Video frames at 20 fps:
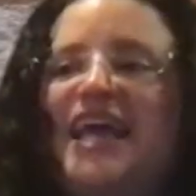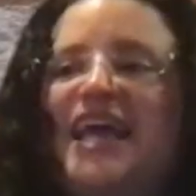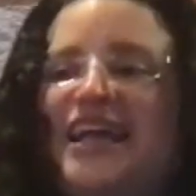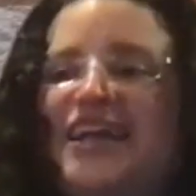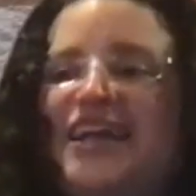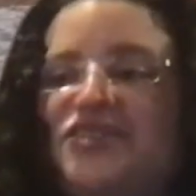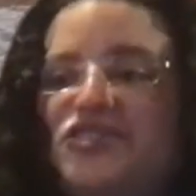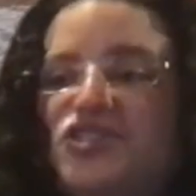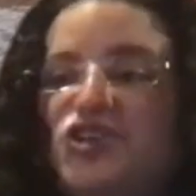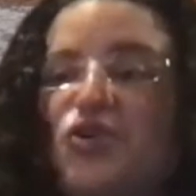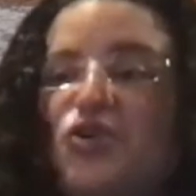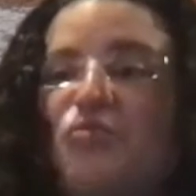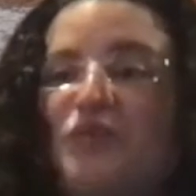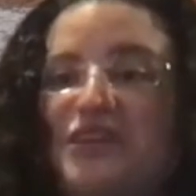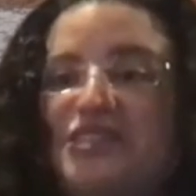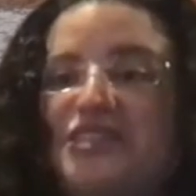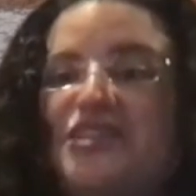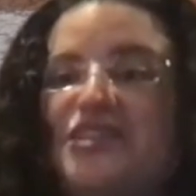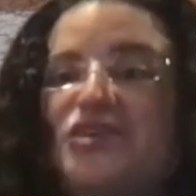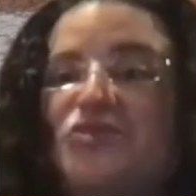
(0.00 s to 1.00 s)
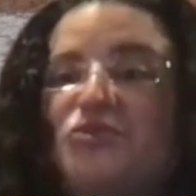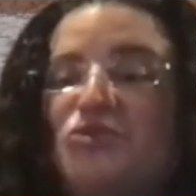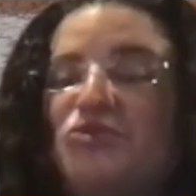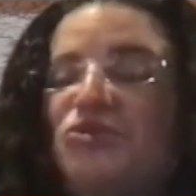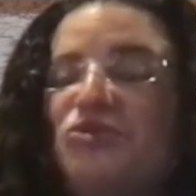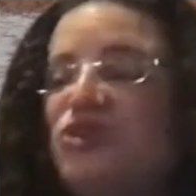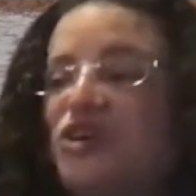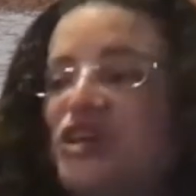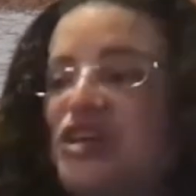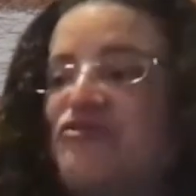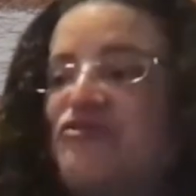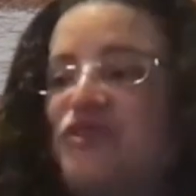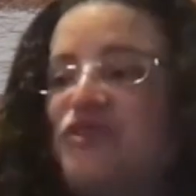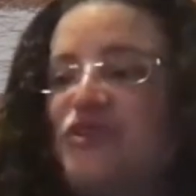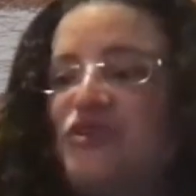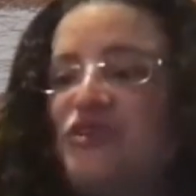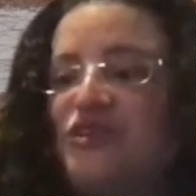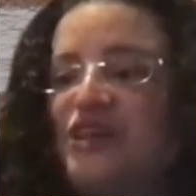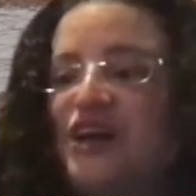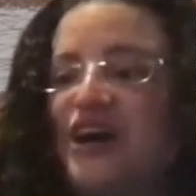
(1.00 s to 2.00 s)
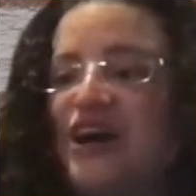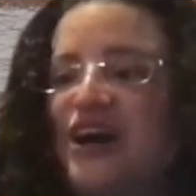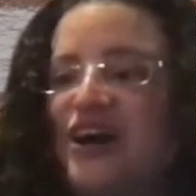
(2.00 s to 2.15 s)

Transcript: So basically, we were looking for